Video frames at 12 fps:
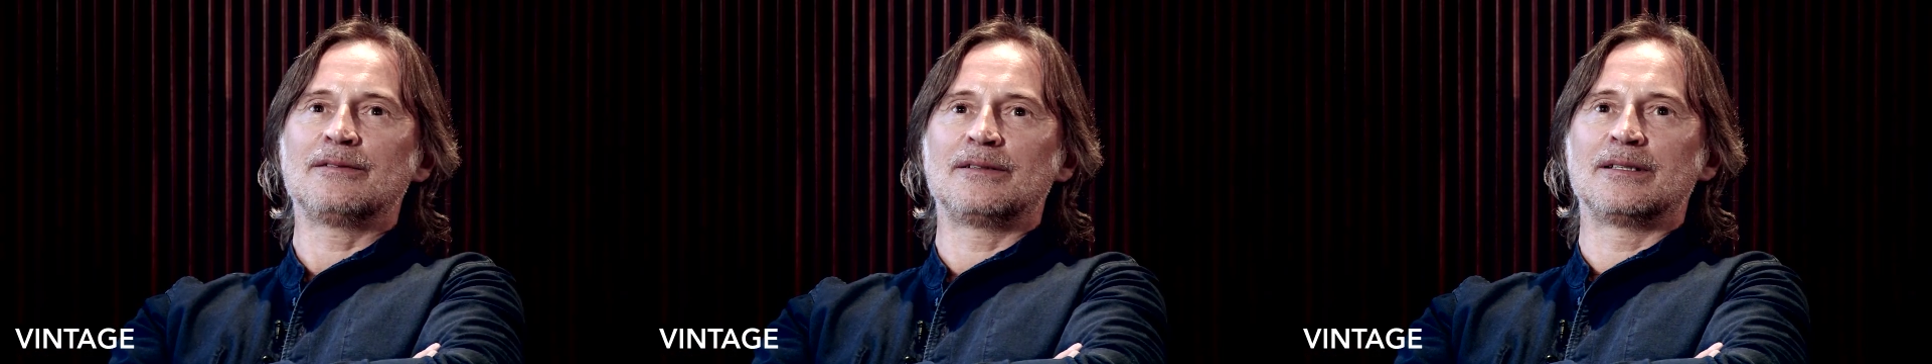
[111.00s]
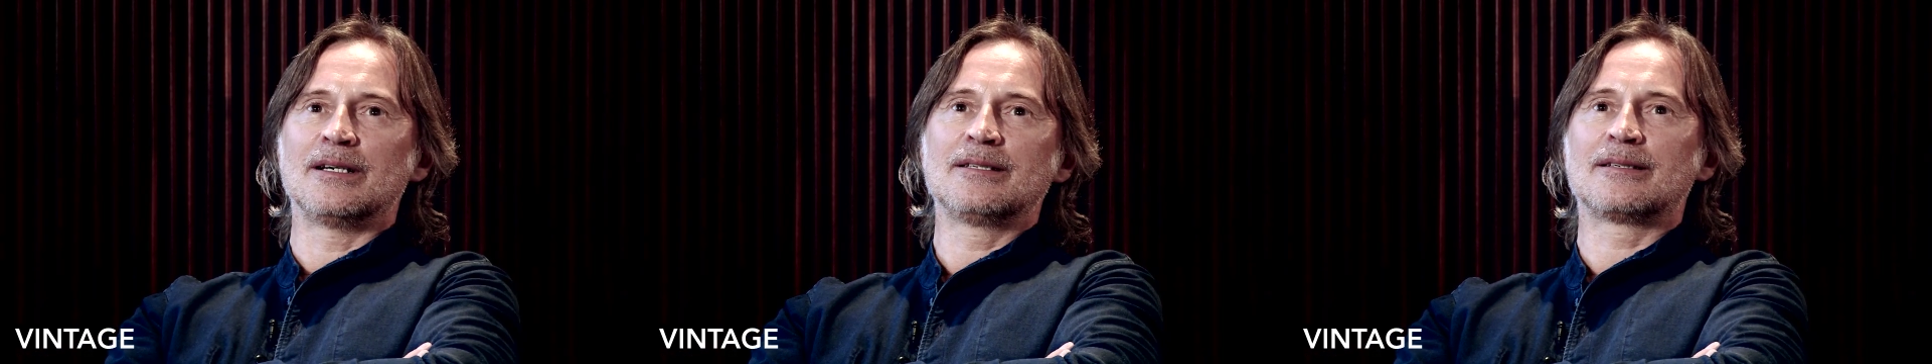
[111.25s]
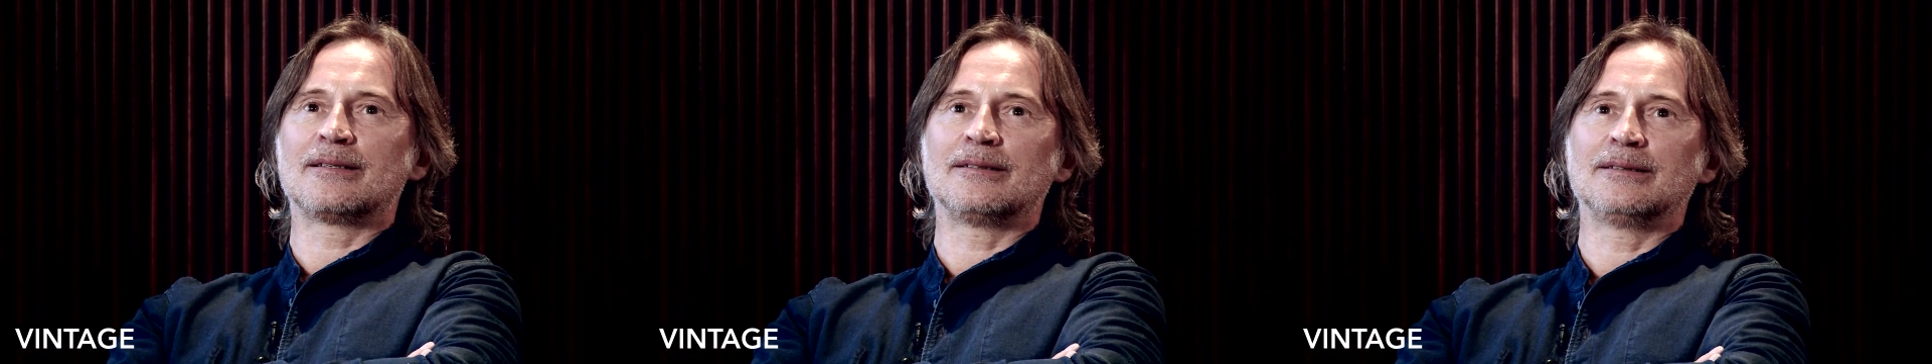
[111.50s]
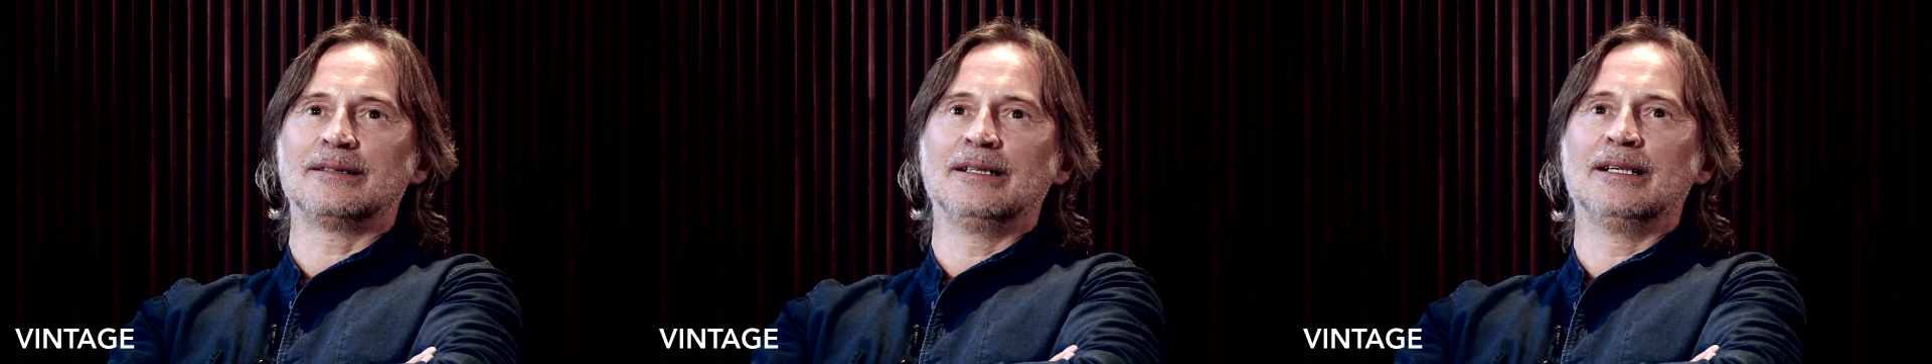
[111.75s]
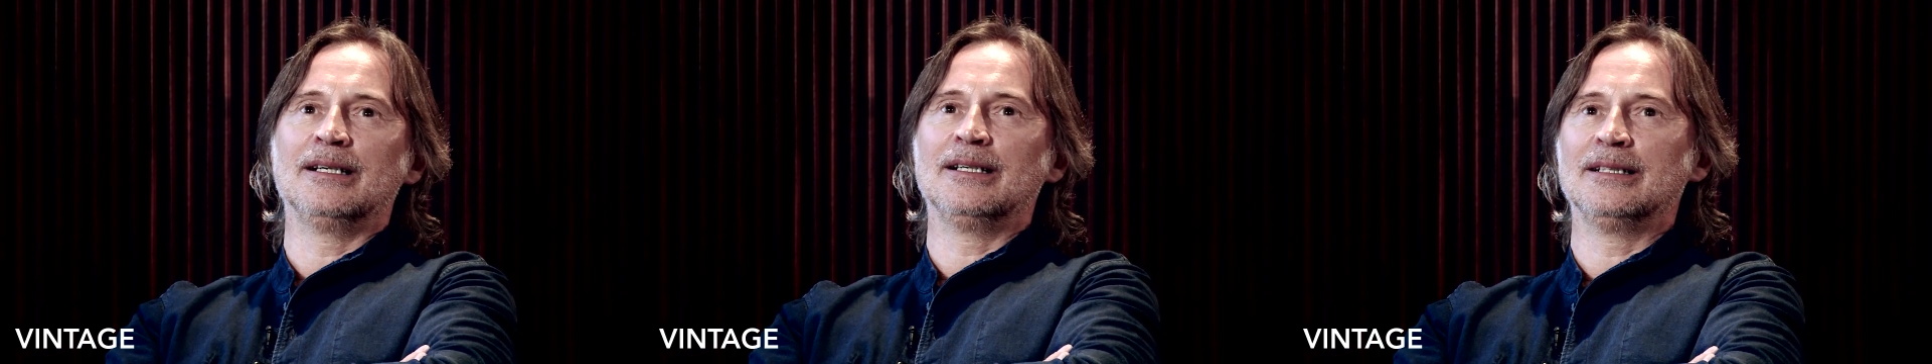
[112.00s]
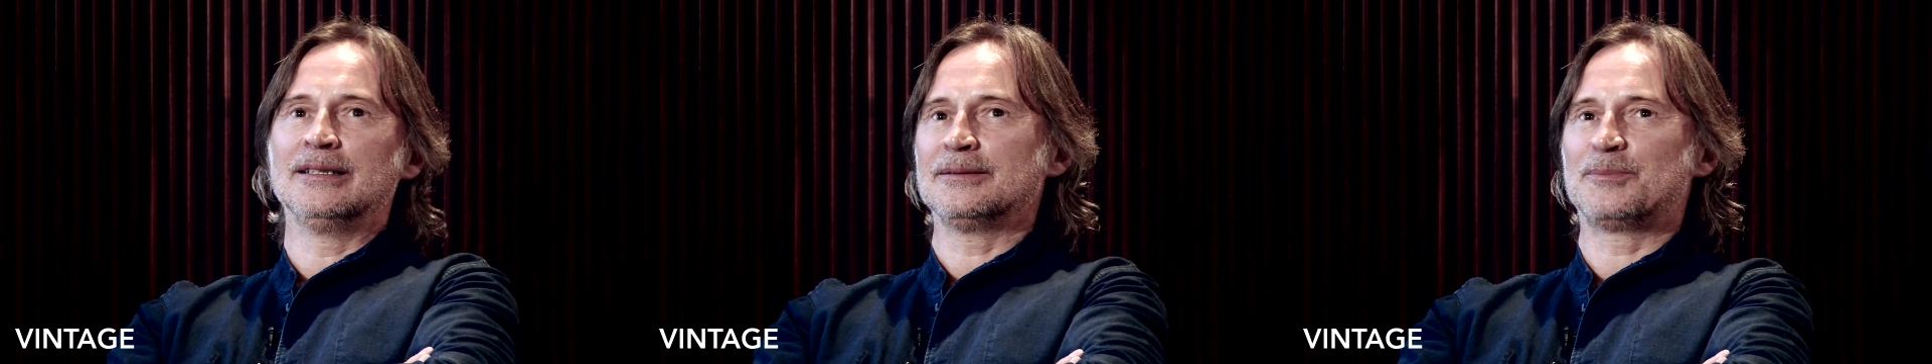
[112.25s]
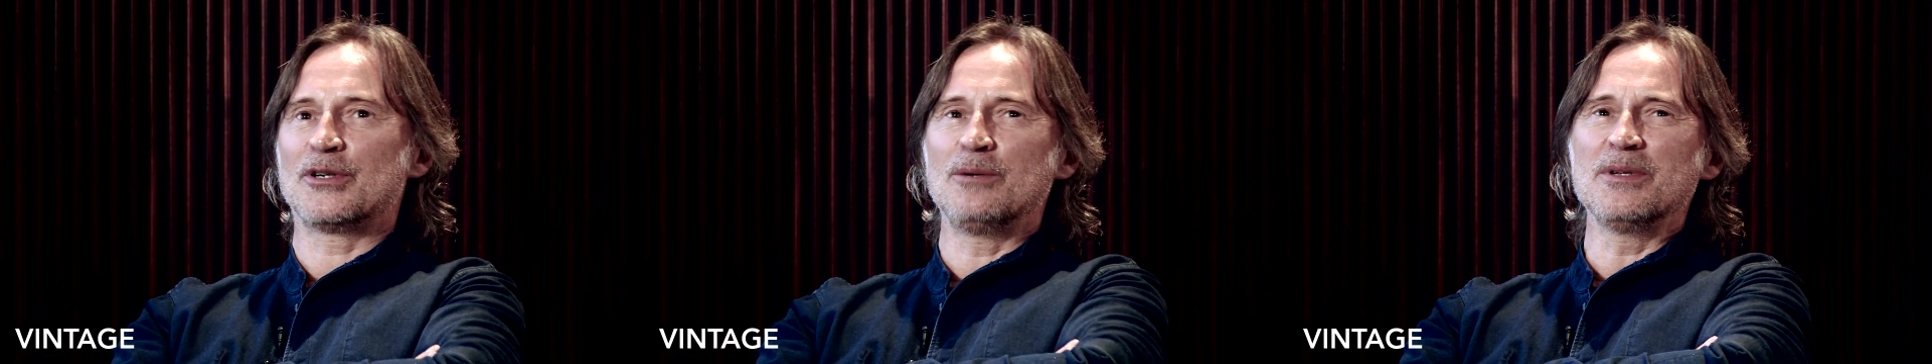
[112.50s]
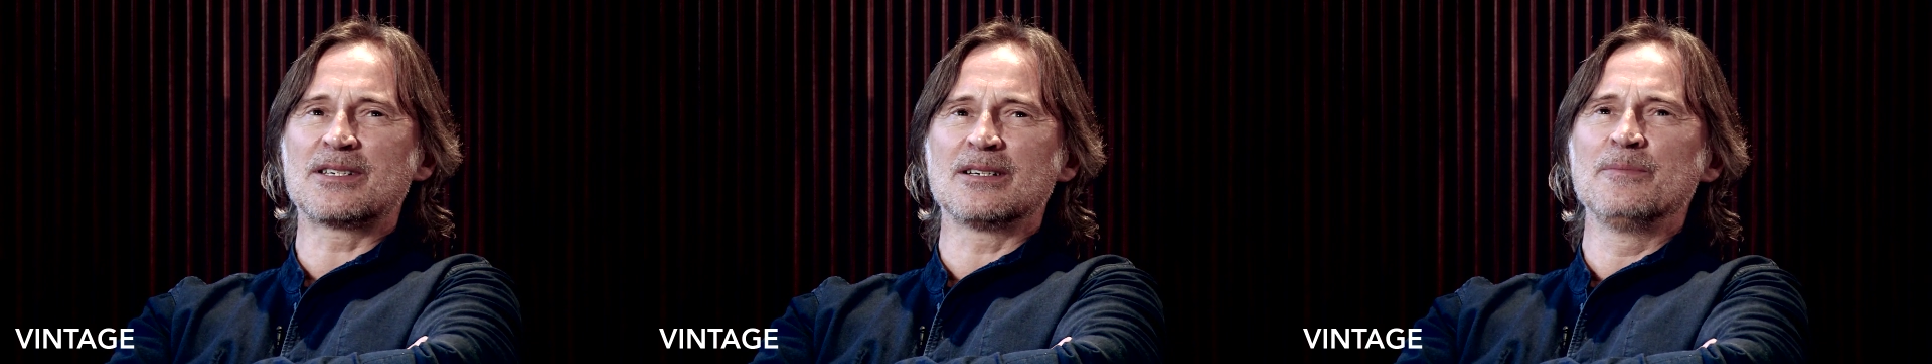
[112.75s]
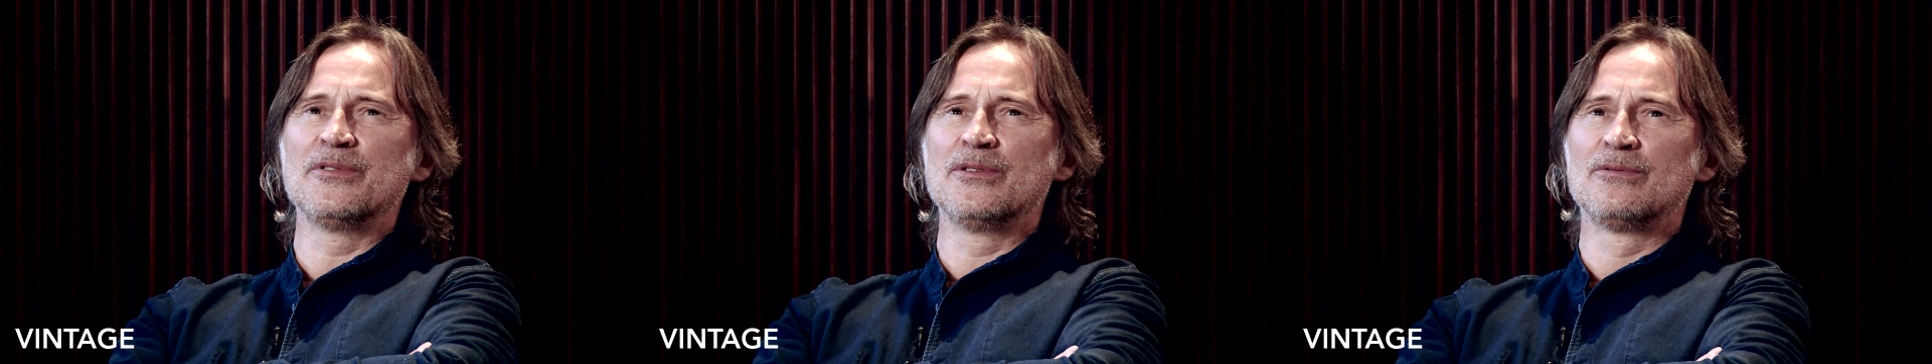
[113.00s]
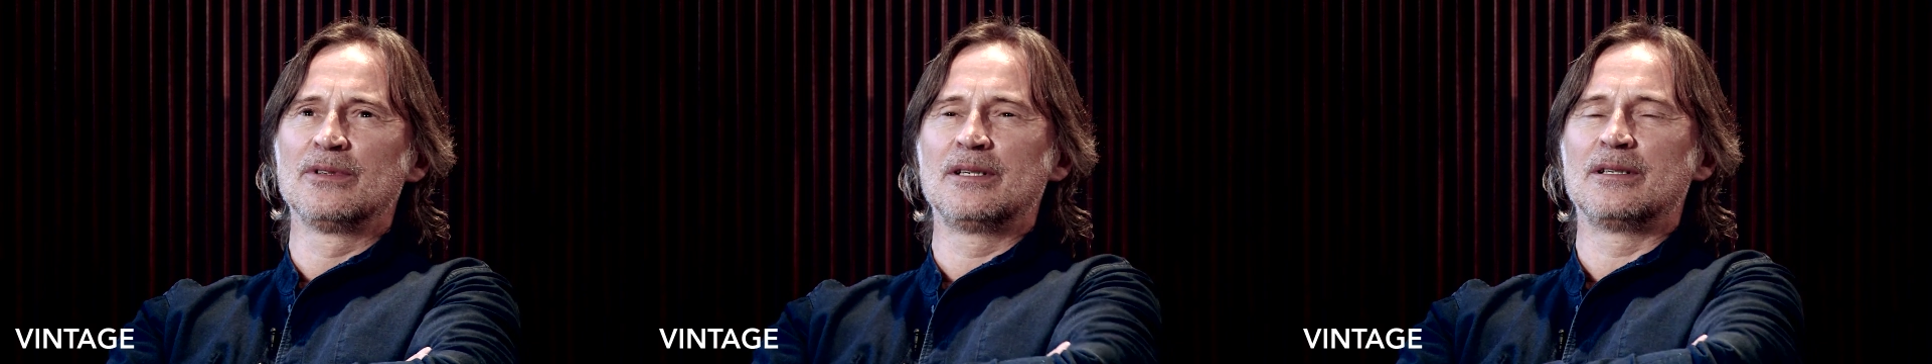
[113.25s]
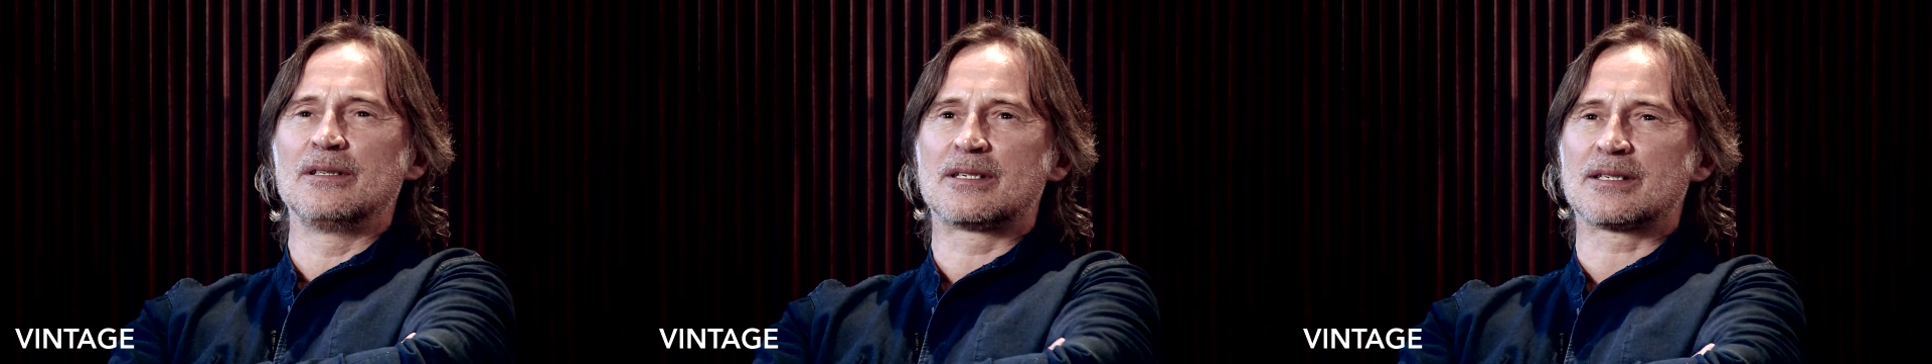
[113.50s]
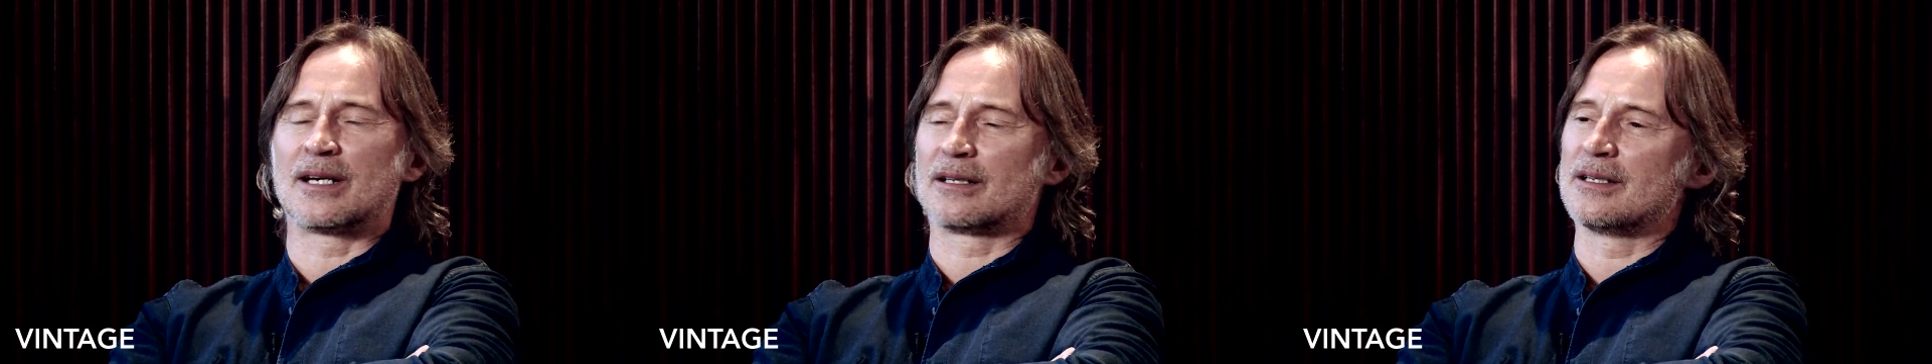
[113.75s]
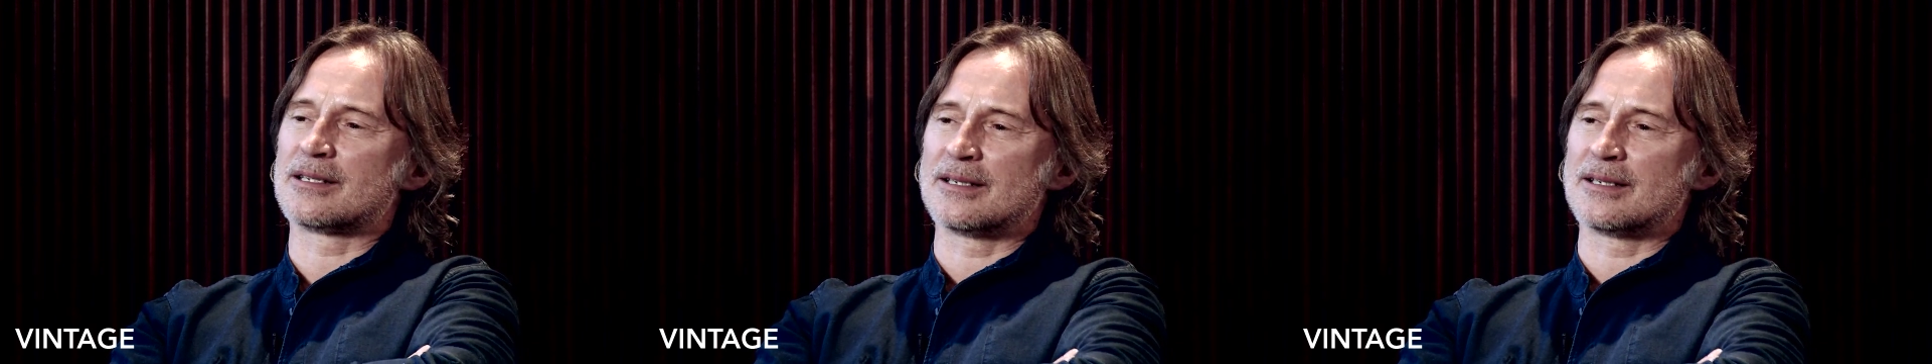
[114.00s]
if he did. Uh, probably something really sickly